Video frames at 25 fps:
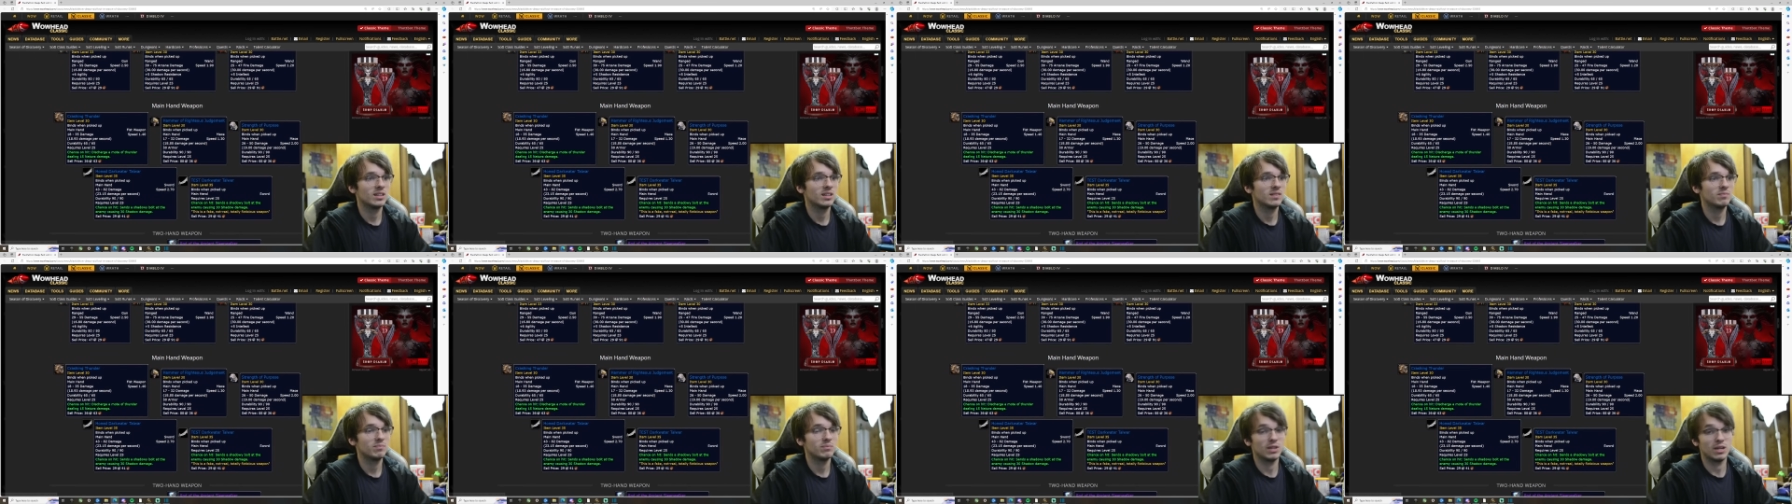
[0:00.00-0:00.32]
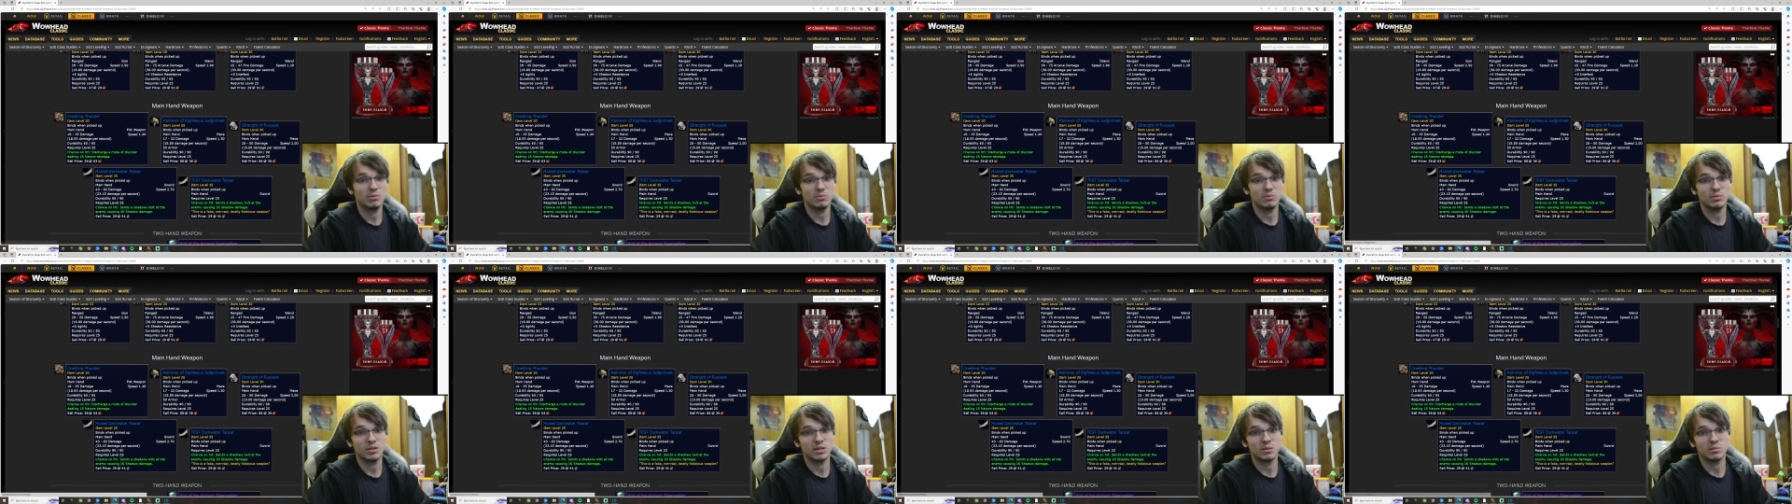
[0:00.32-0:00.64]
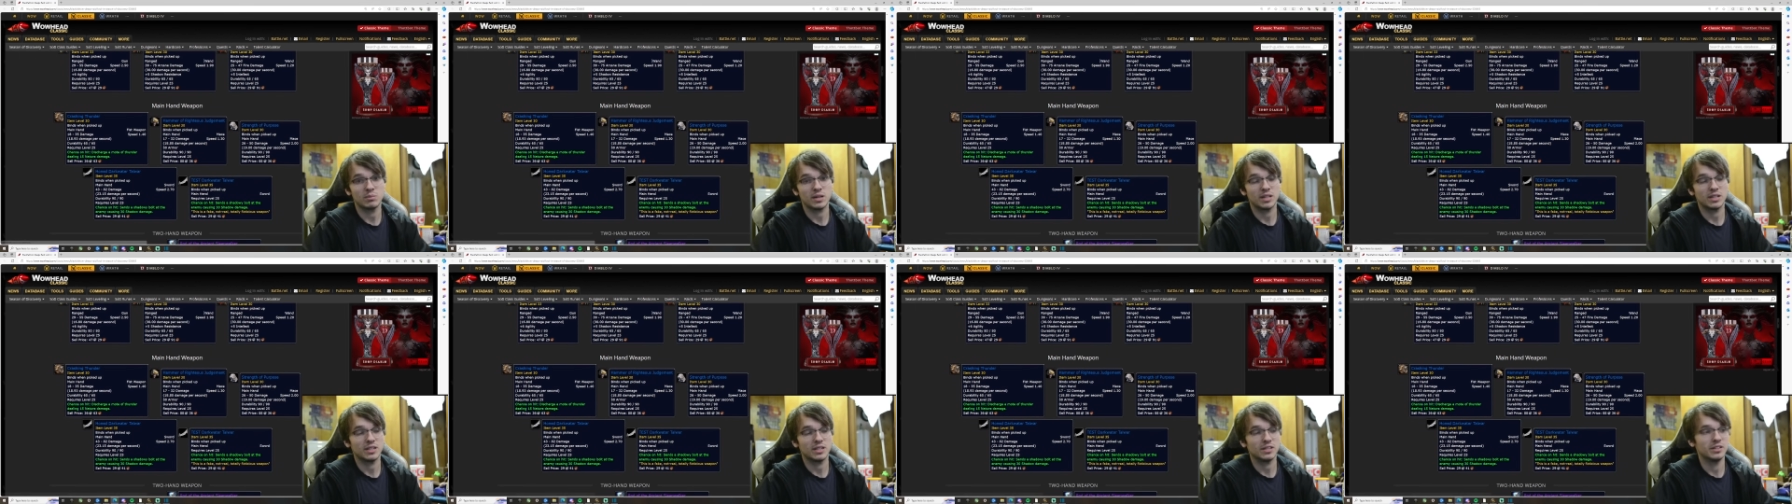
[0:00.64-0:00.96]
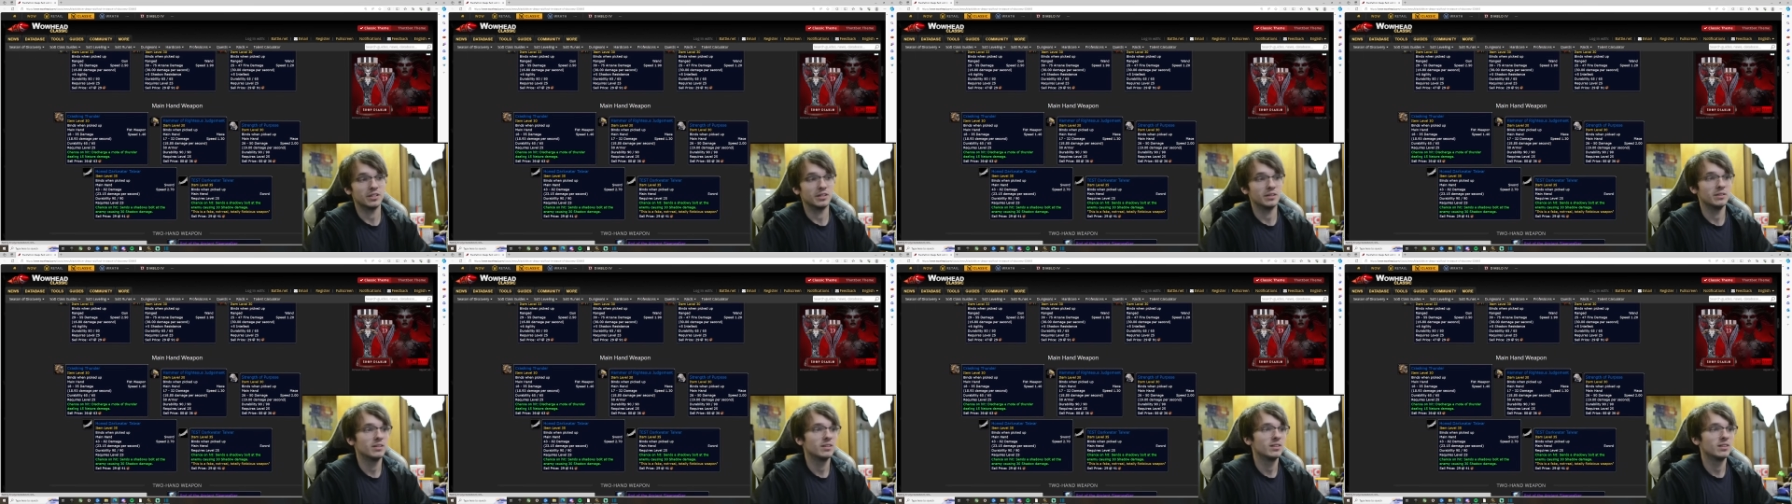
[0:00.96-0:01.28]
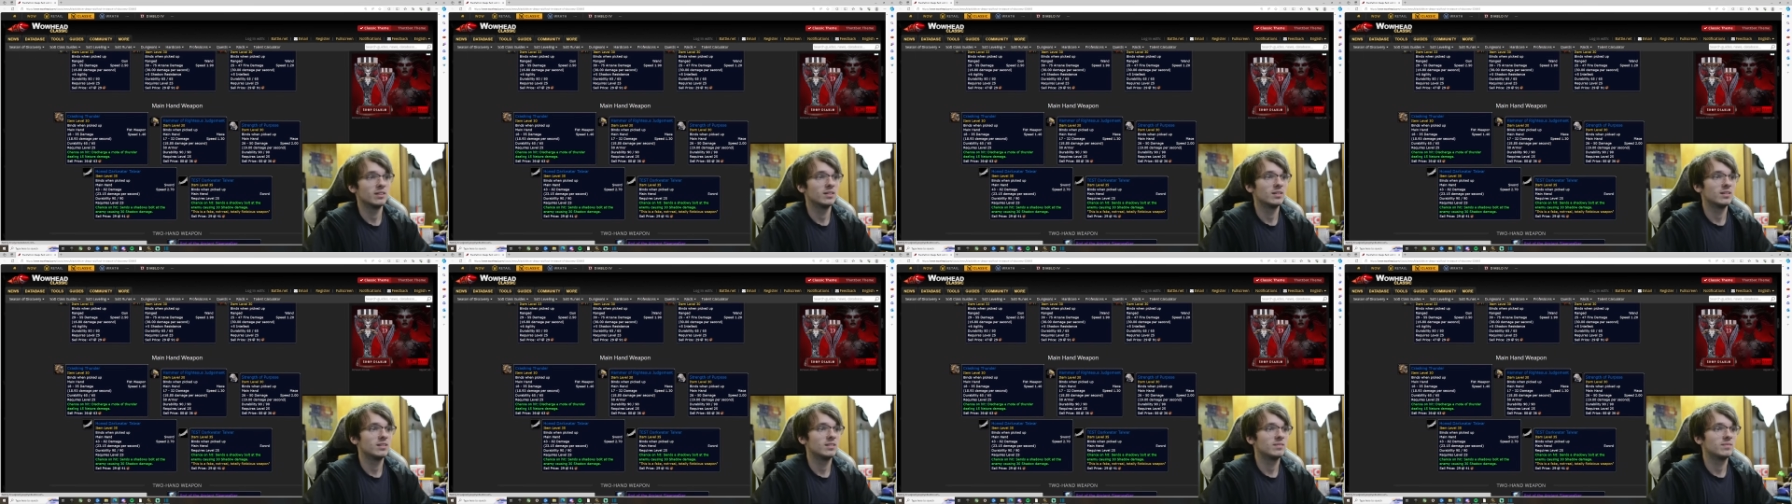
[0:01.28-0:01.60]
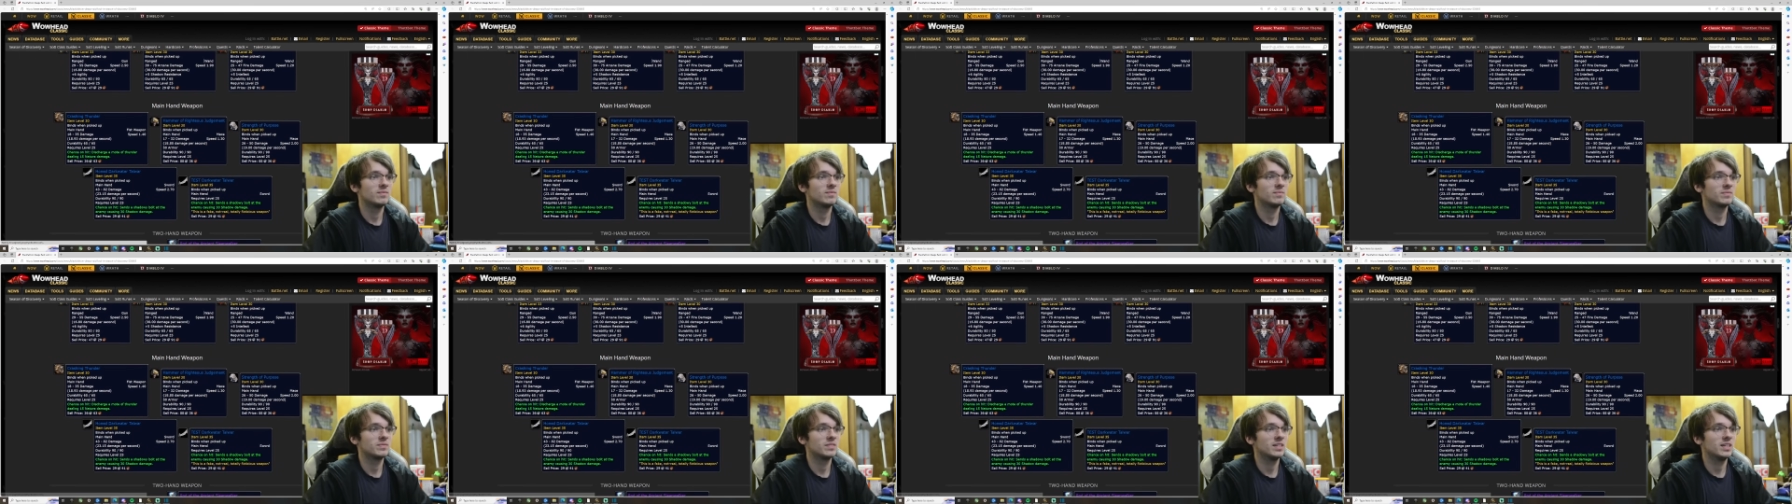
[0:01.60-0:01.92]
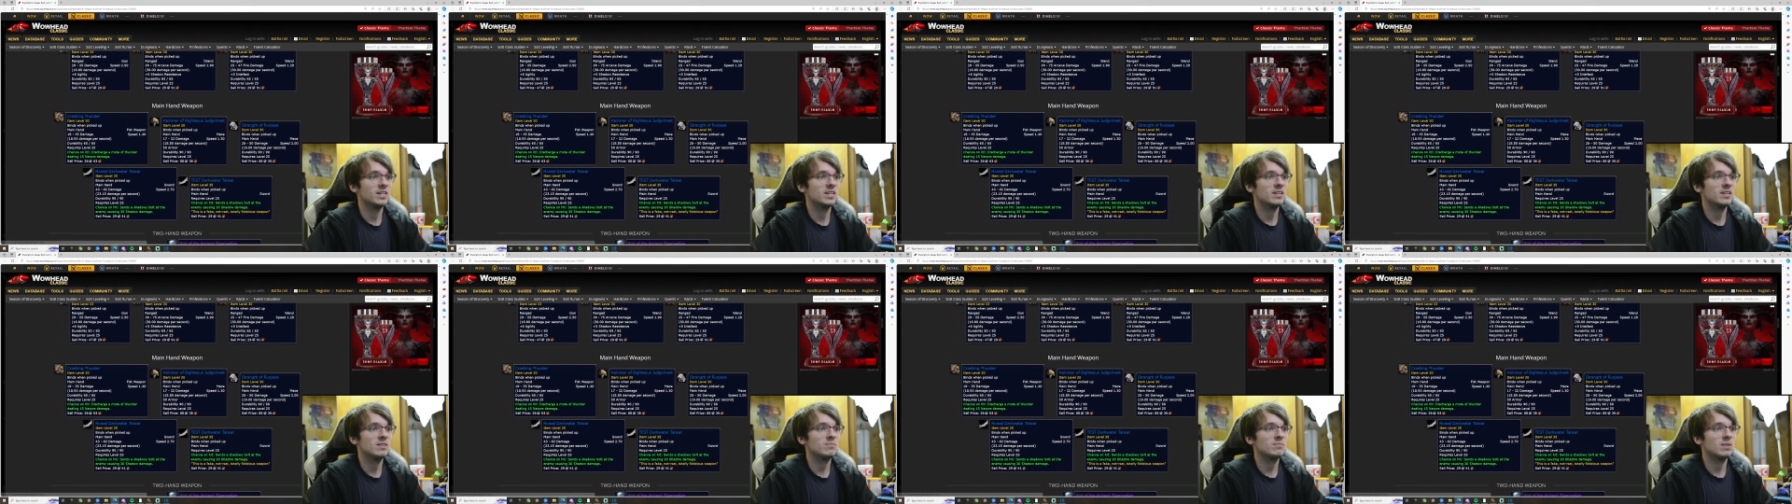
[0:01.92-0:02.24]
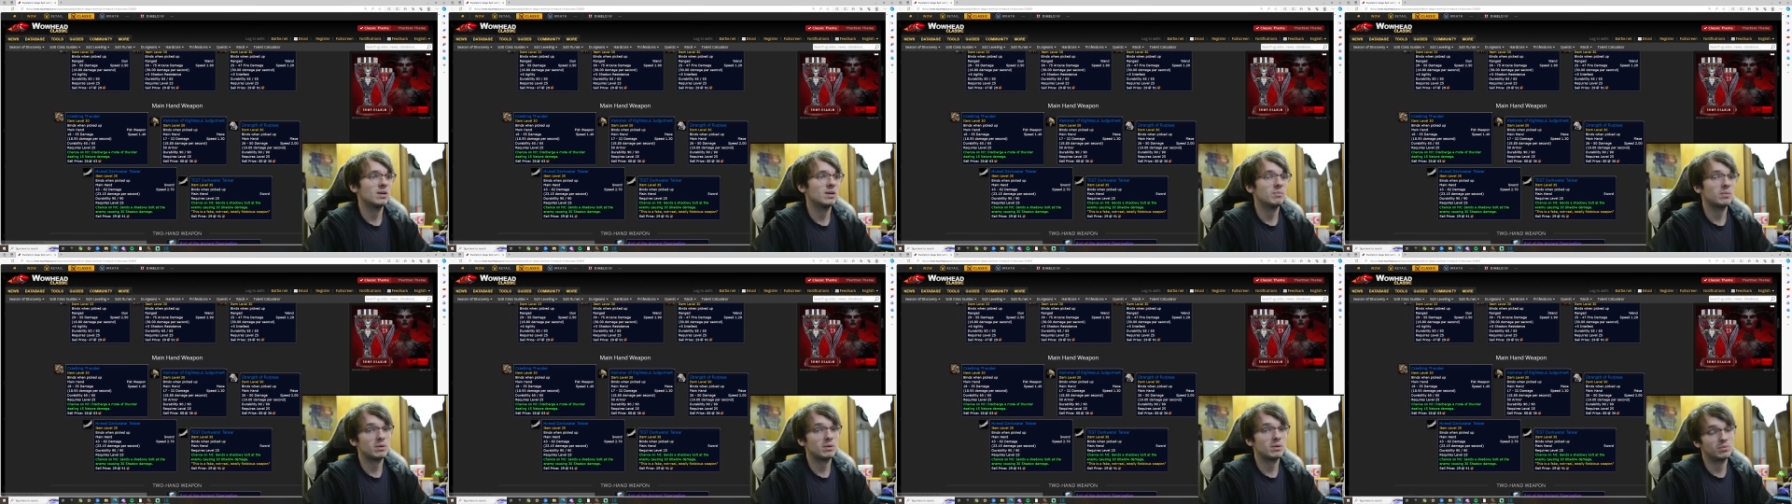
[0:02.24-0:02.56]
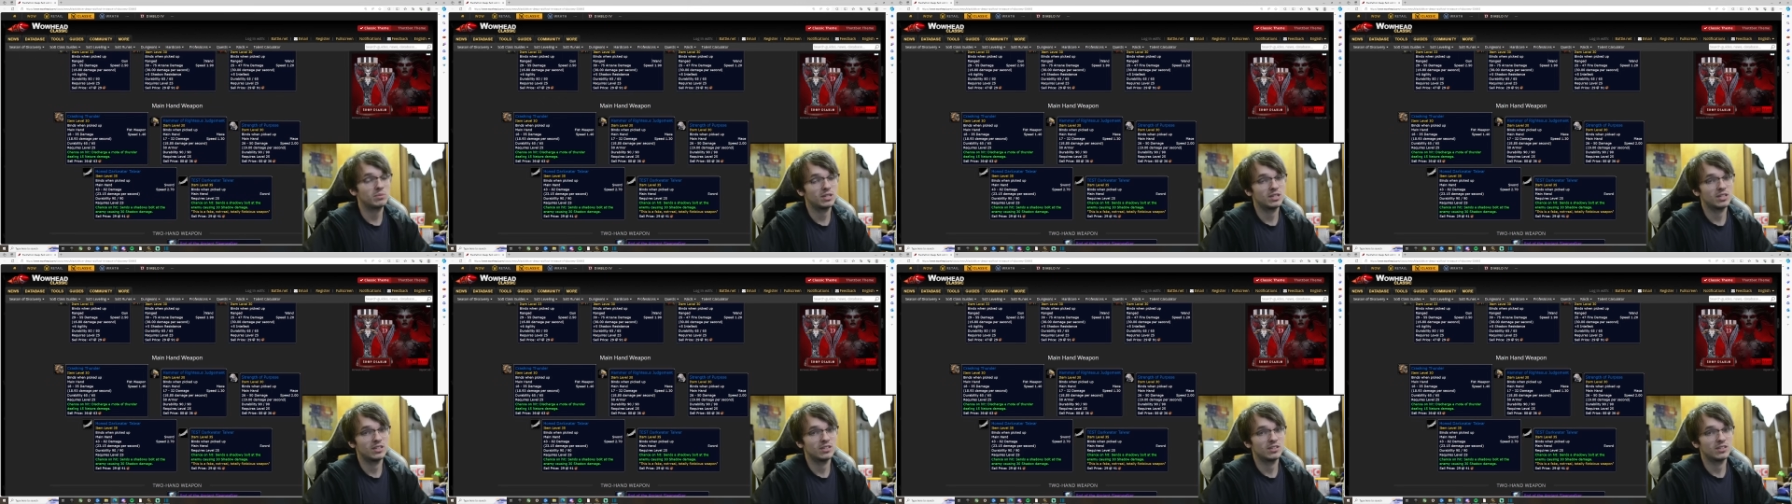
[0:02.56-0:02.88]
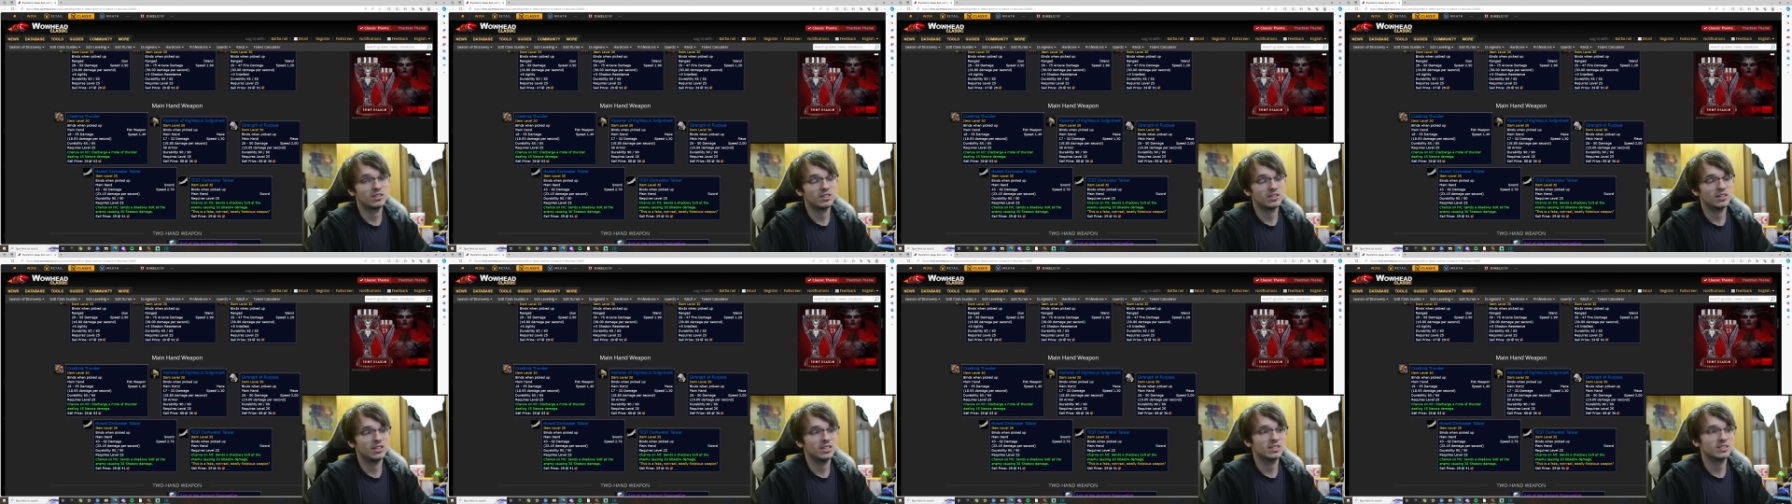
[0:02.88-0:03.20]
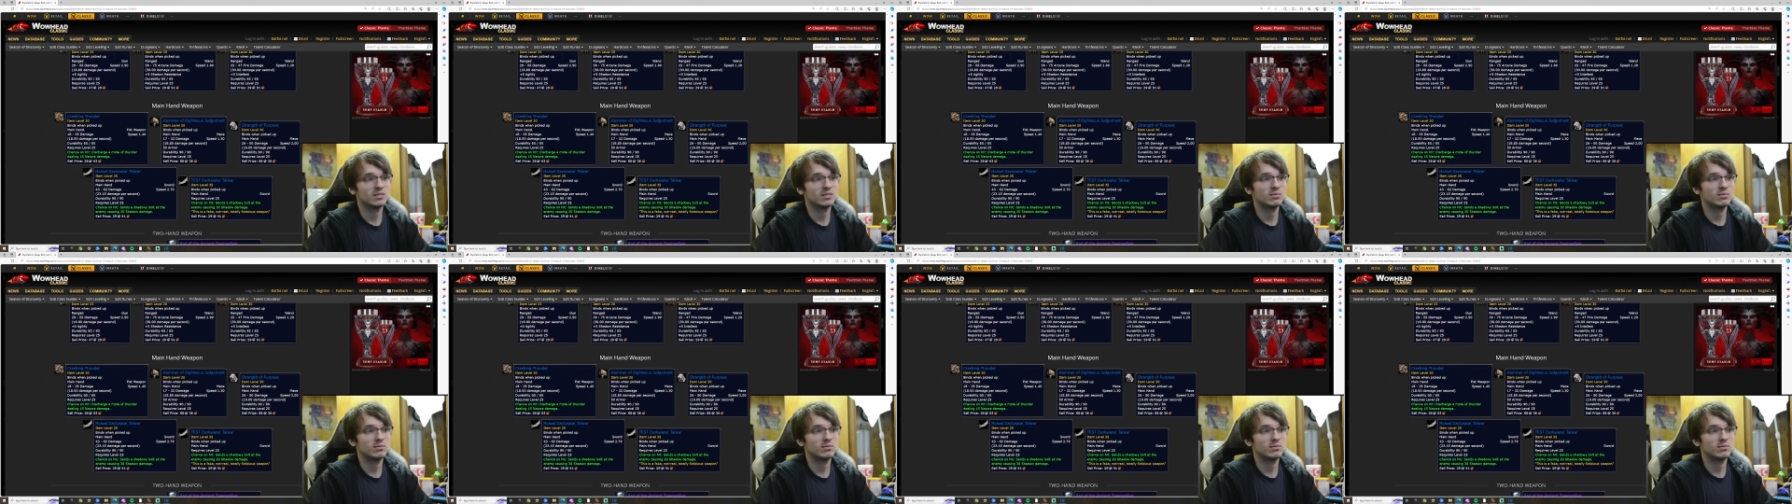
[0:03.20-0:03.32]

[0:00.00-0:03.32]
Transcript: But I'm playing paladin. Um, I might play another class.